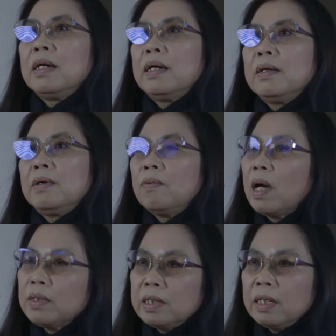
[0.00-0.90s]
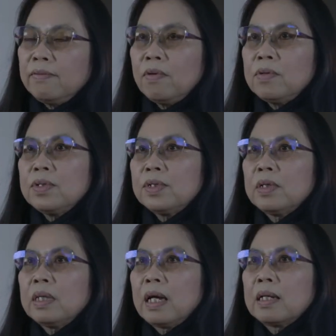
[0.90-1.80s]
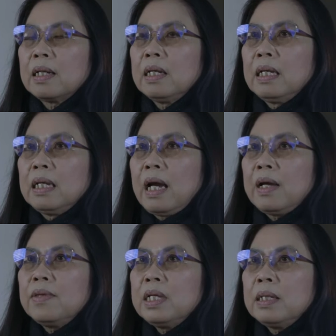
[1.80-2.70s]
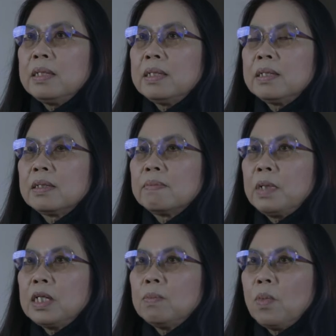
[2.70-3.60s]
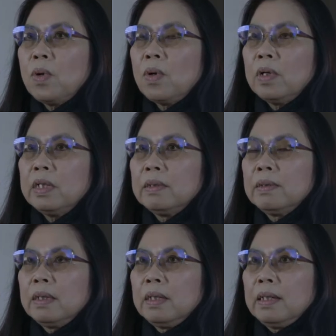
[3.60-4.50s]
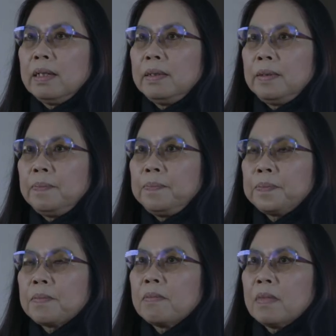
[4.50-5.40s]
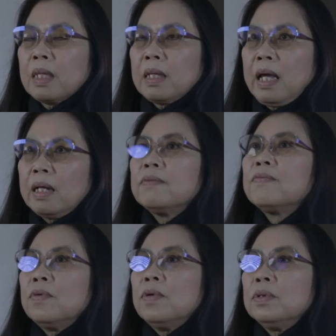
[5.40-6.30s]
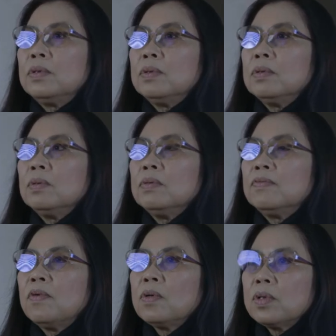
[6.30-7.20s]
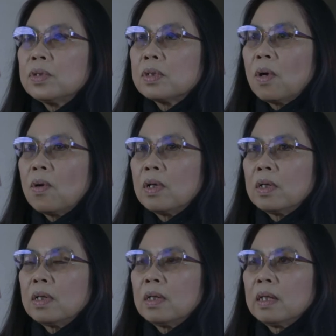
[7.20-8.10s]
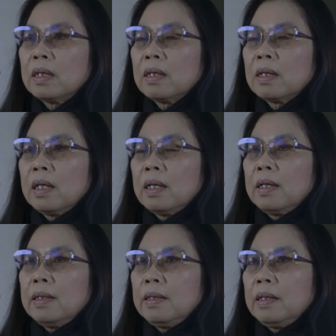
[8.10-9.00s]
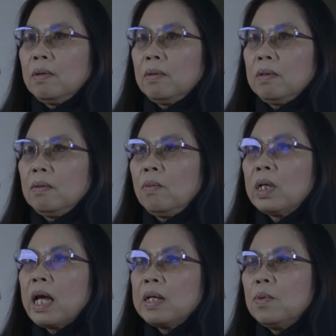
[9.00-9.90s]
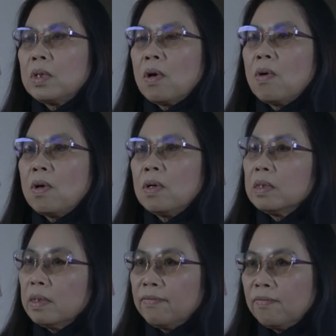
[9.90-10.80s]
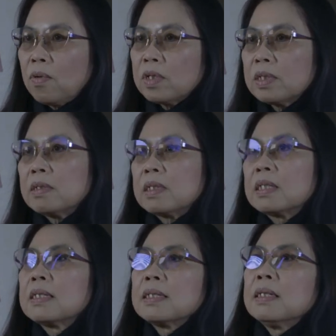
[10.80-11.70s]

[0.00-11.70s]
Uh, rather than focus on that, I think it is much more um, helpful to focus on what I would call the forces.